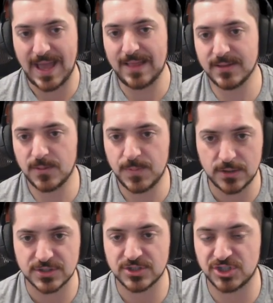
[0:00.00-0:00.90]
Alec
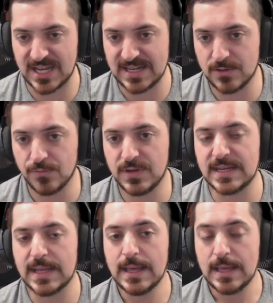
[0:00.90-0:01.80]
Pierce, Jaden
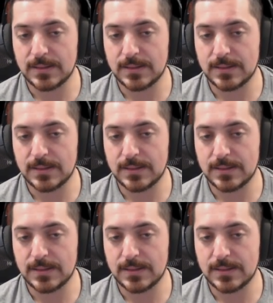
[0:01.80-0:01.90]
Reed.